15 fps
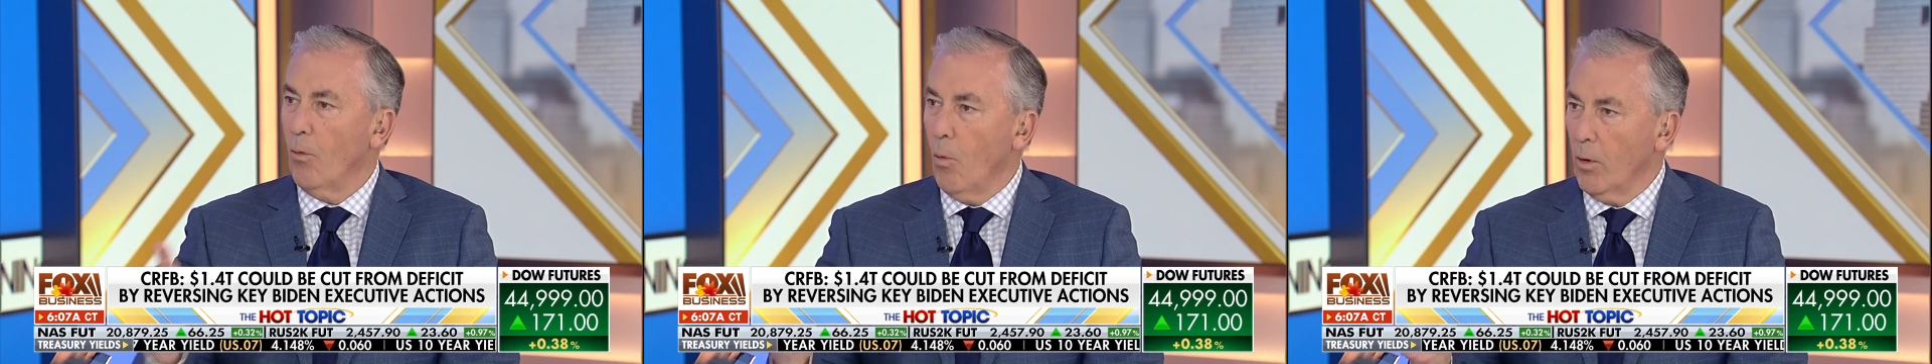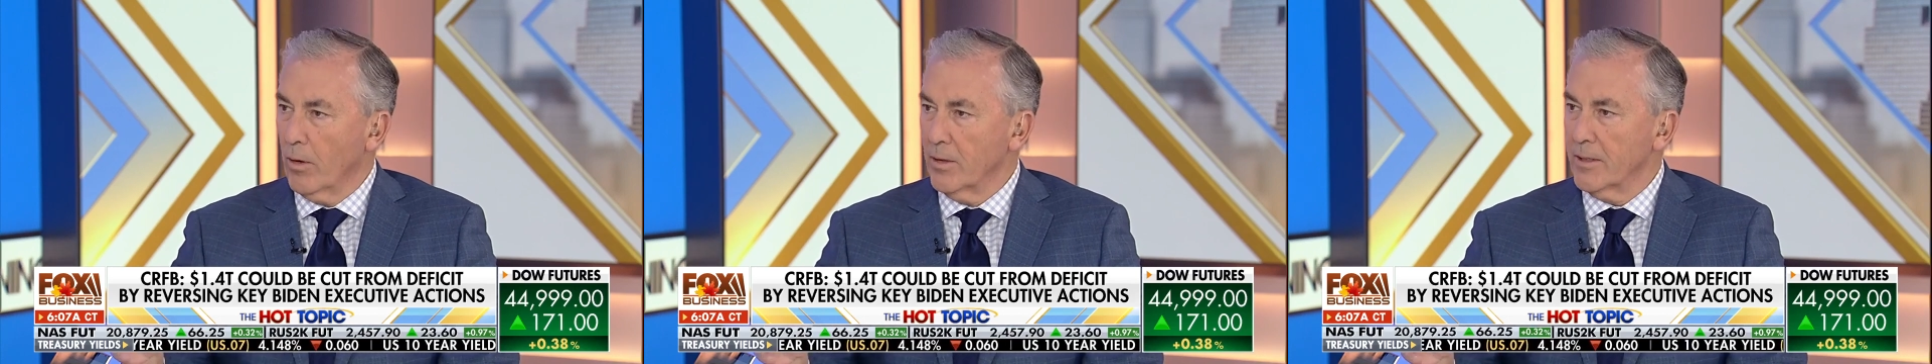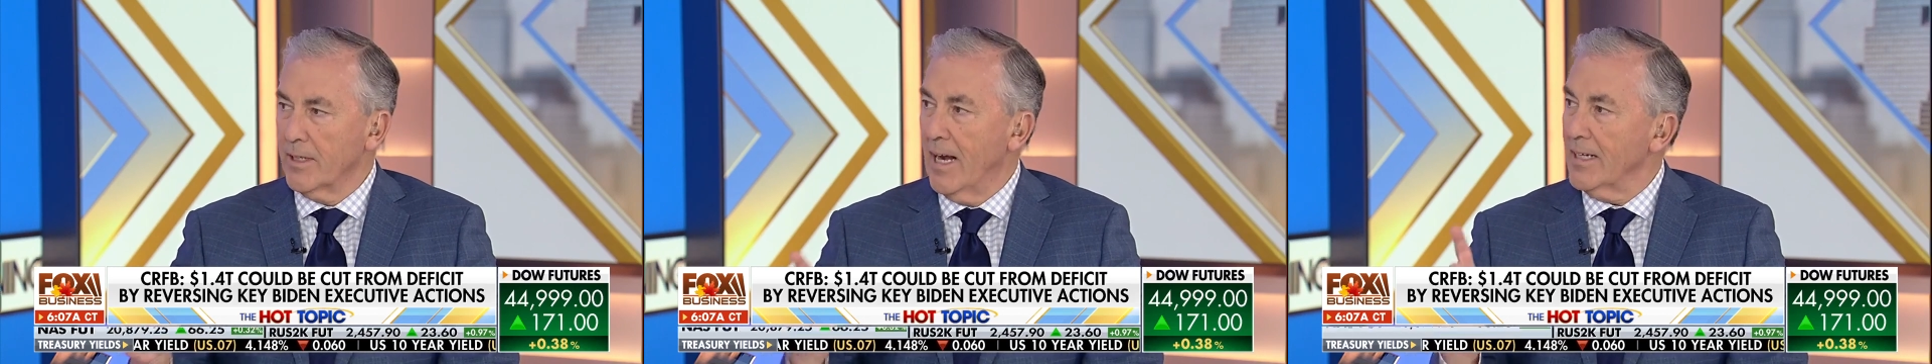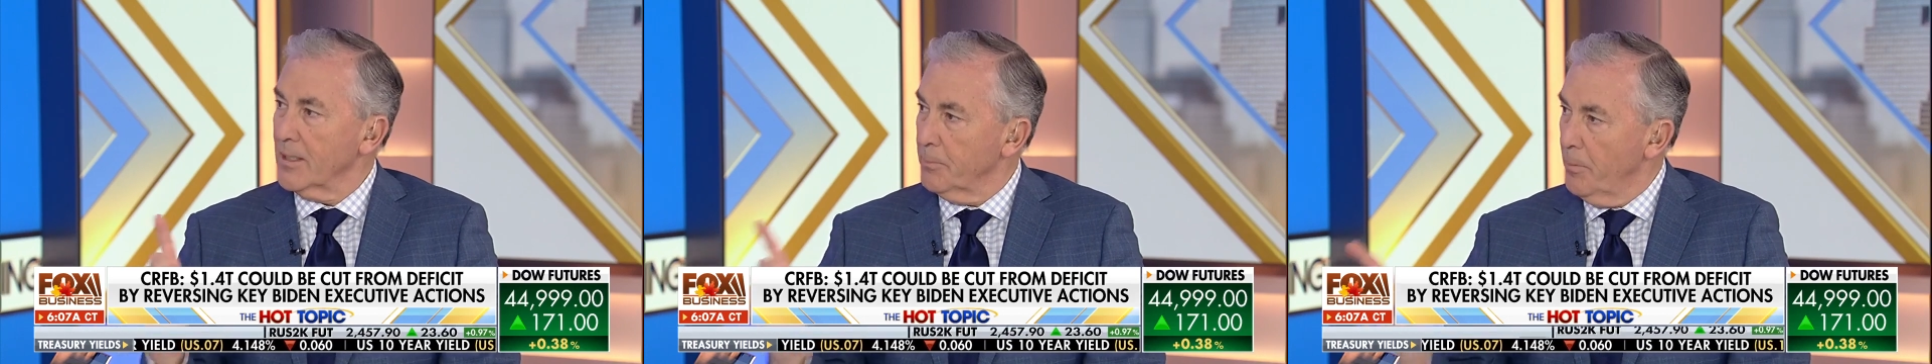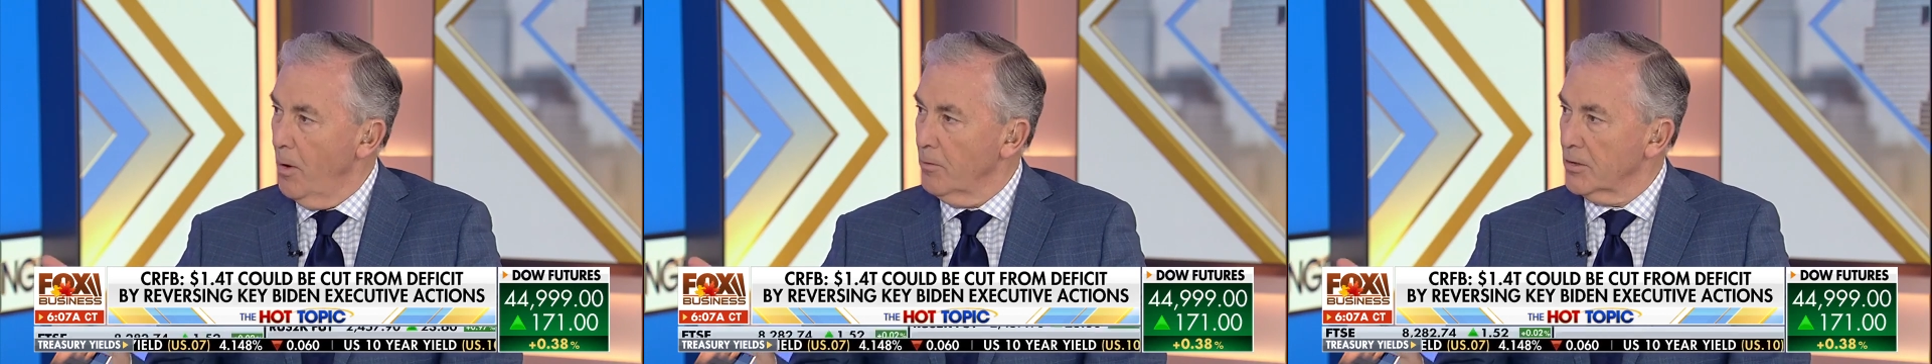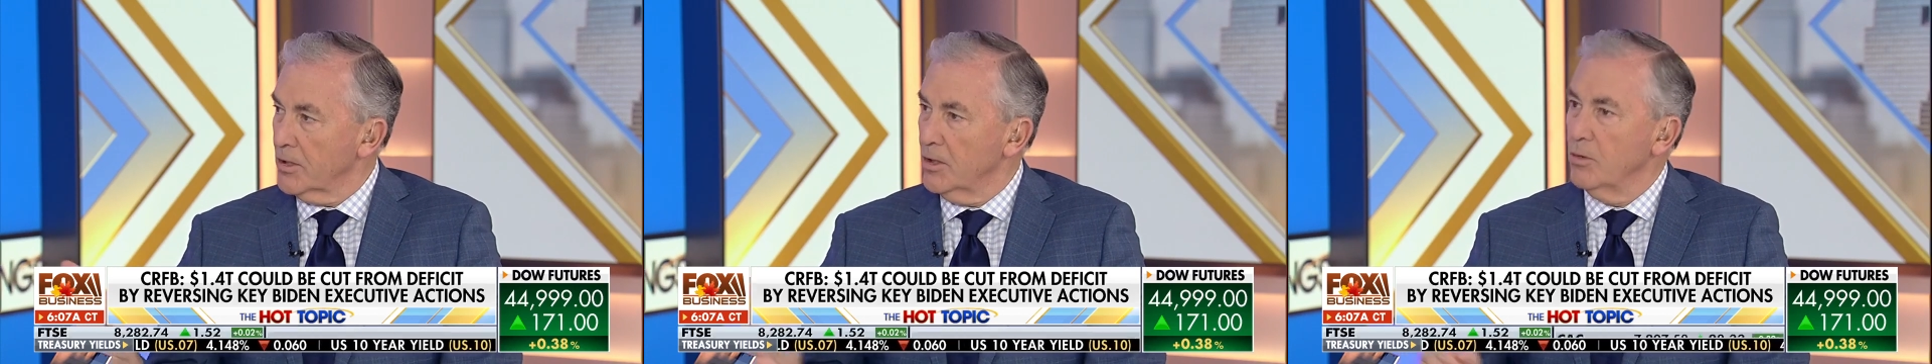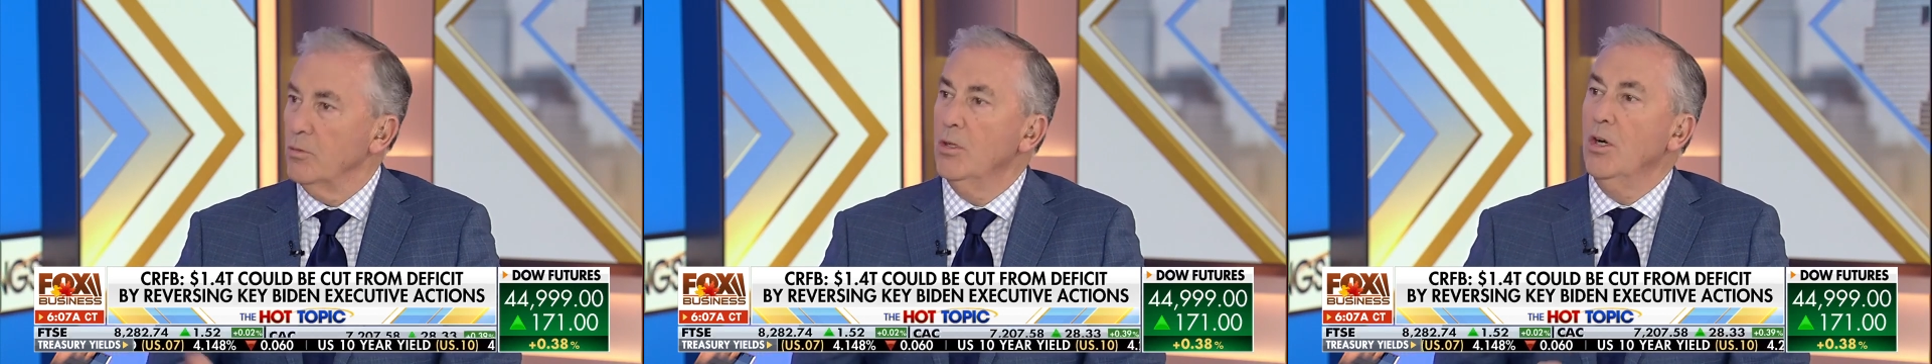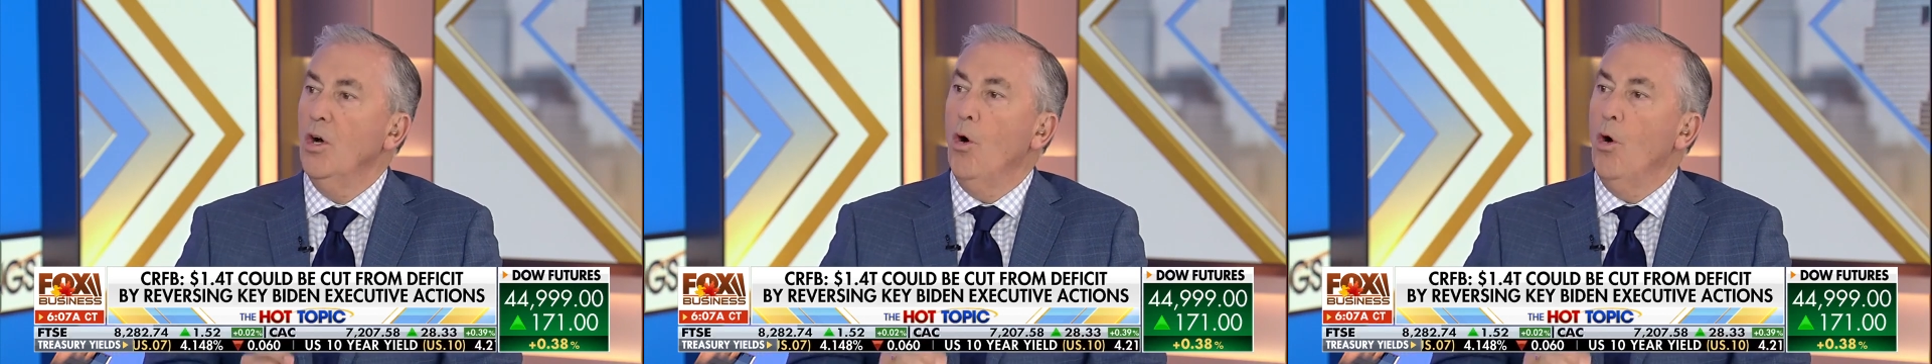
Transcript: orders, as opposed to